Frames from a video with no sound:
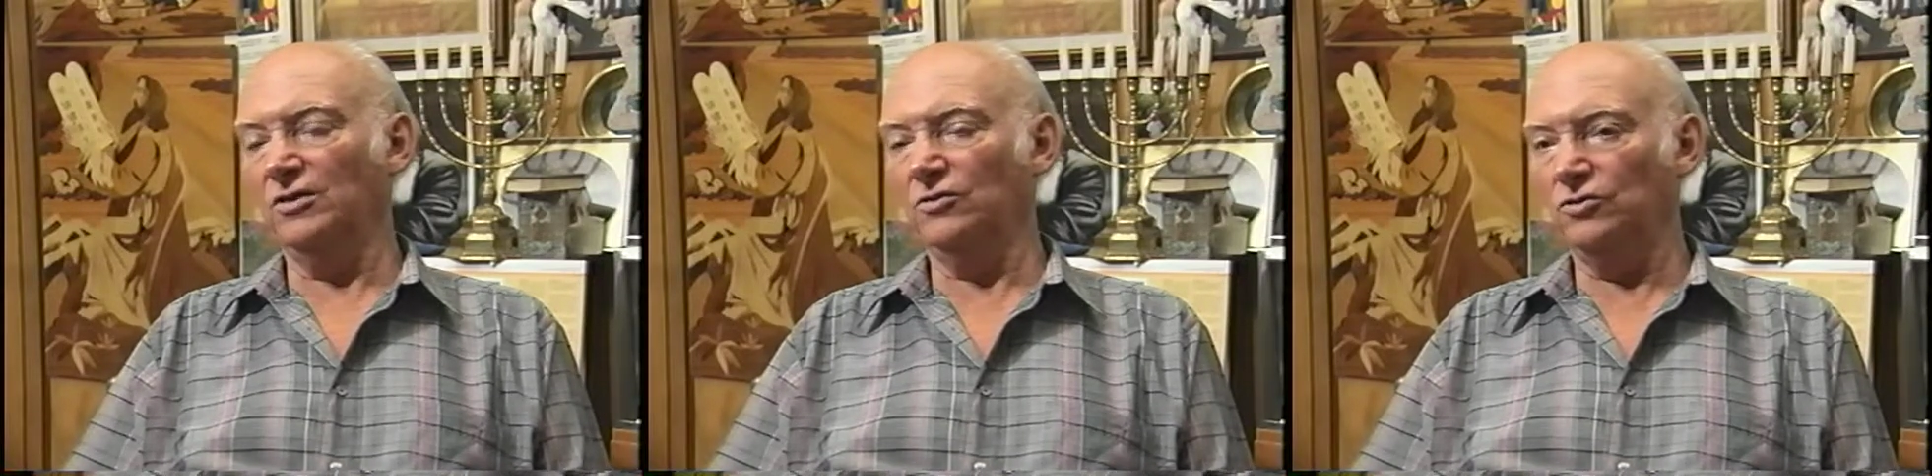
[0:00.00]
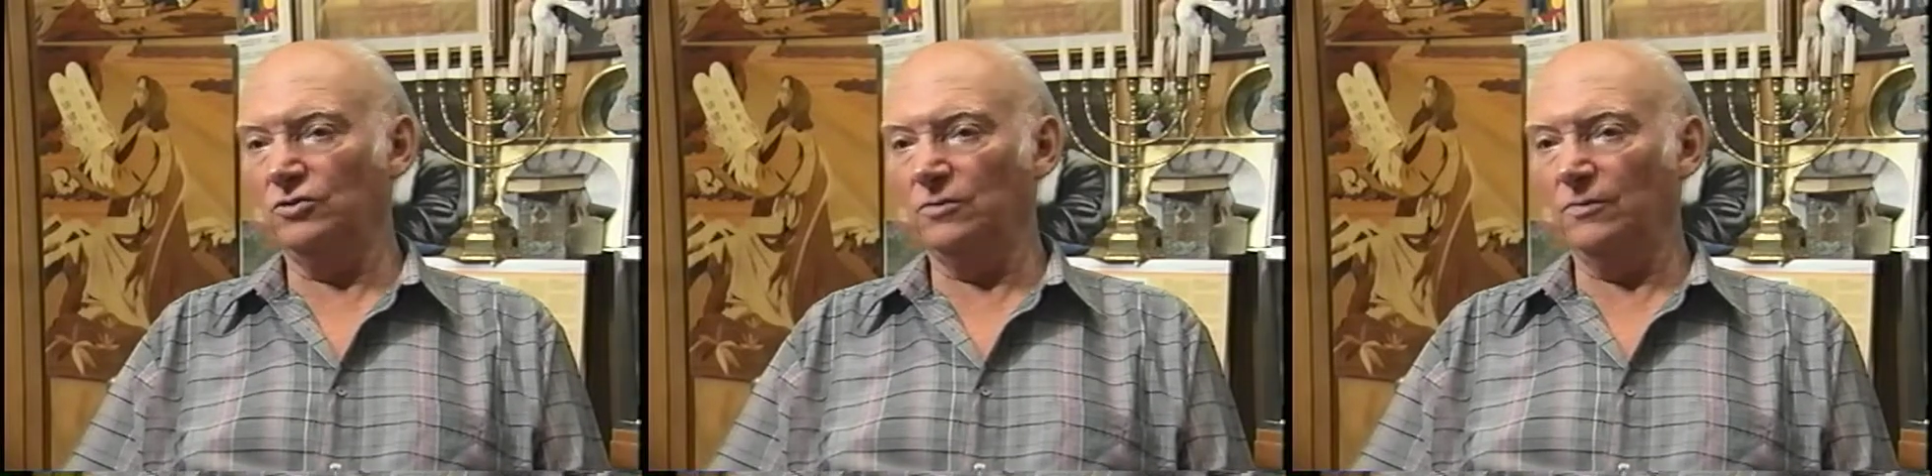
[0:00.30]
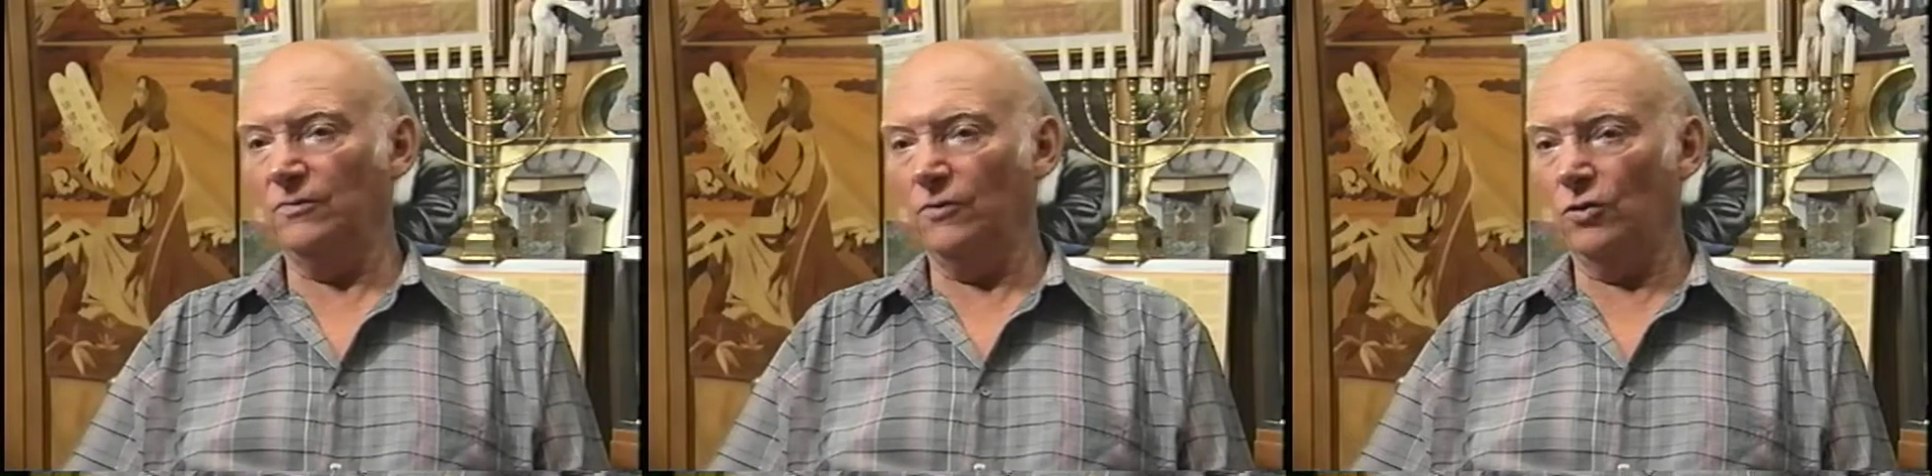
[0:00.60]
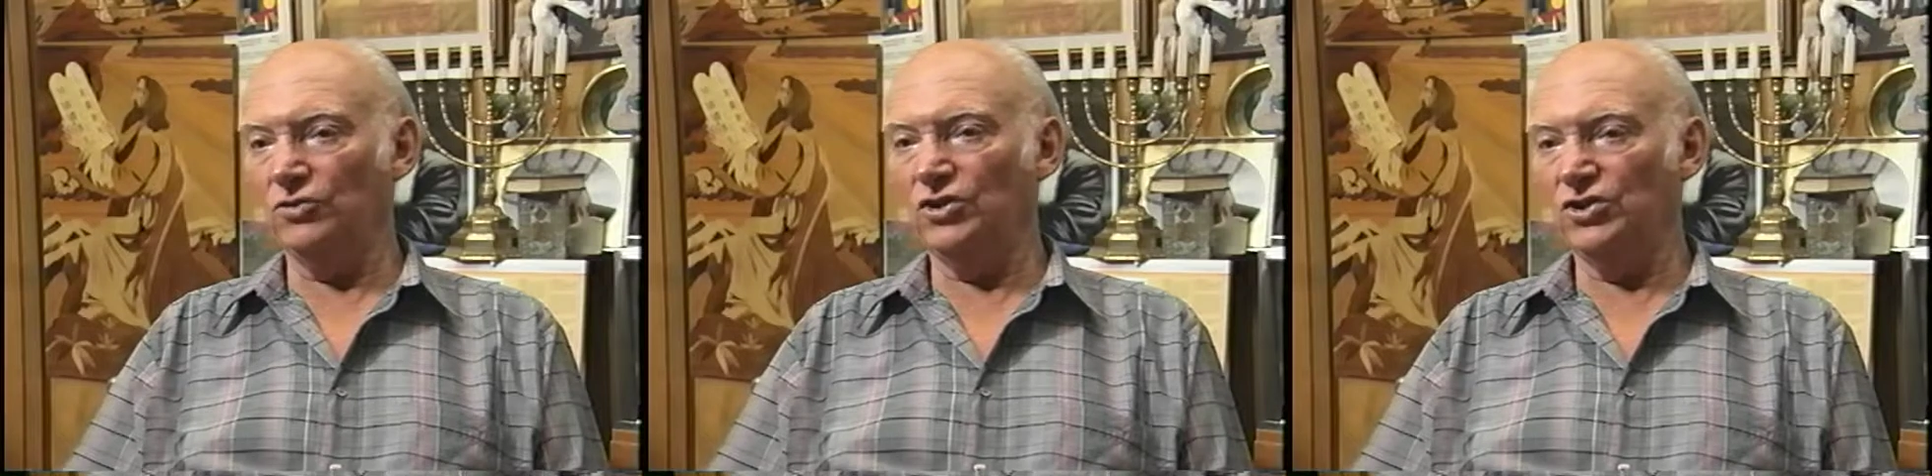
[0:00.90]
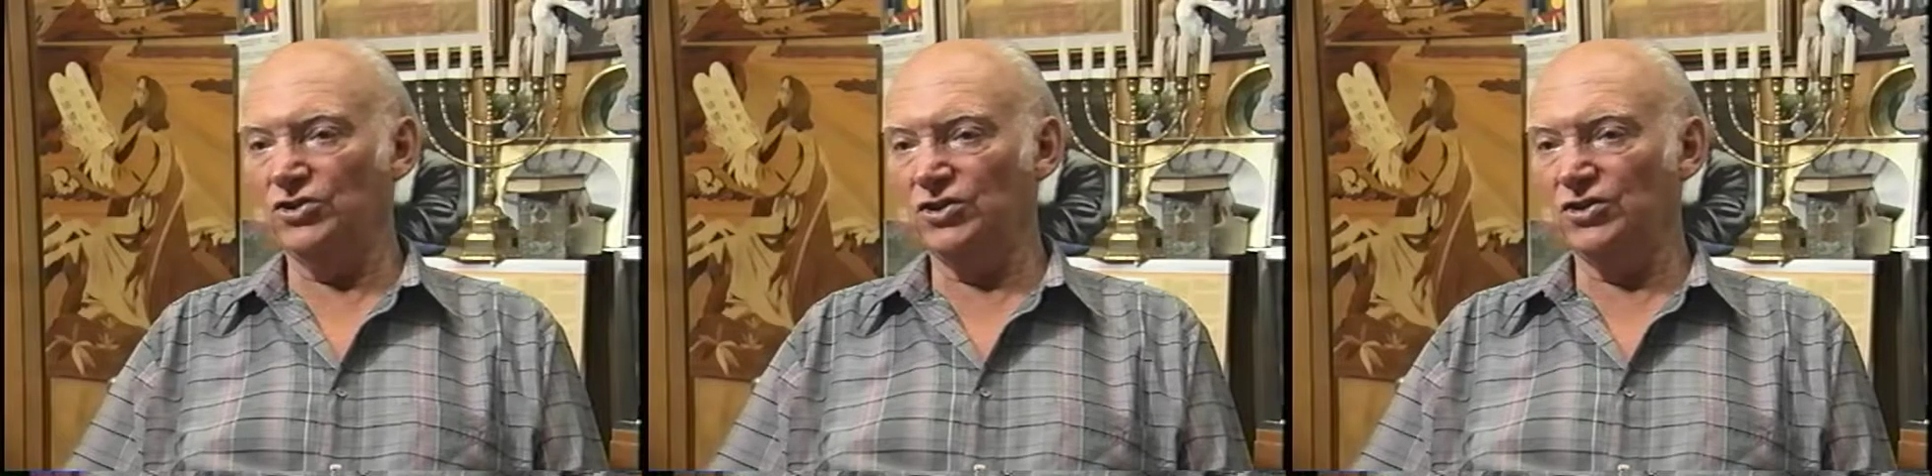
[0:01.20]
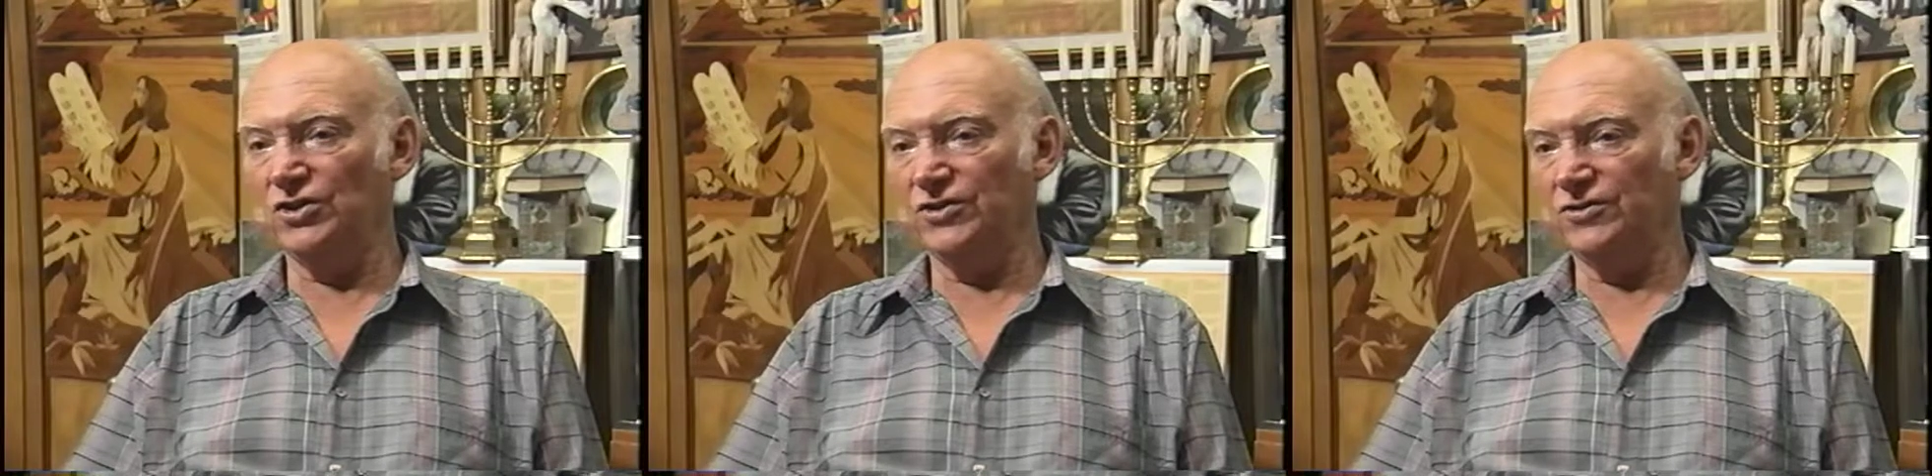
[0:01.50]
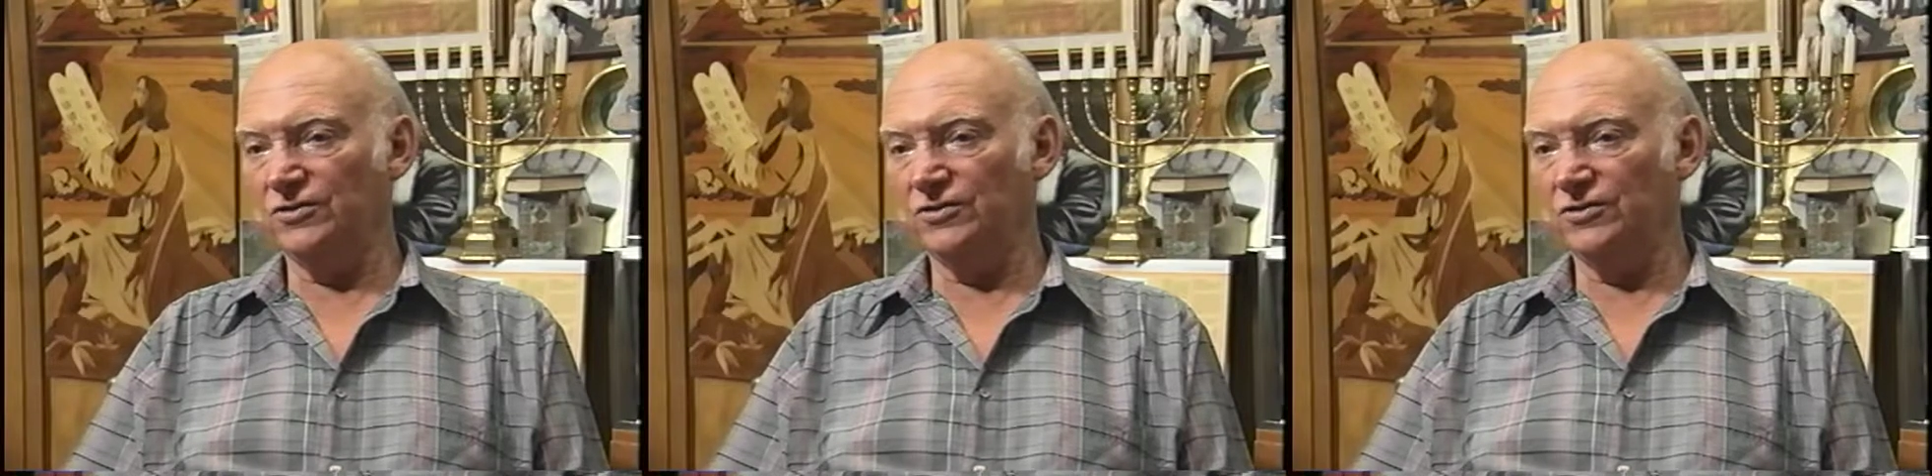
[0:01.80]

just for teaching this.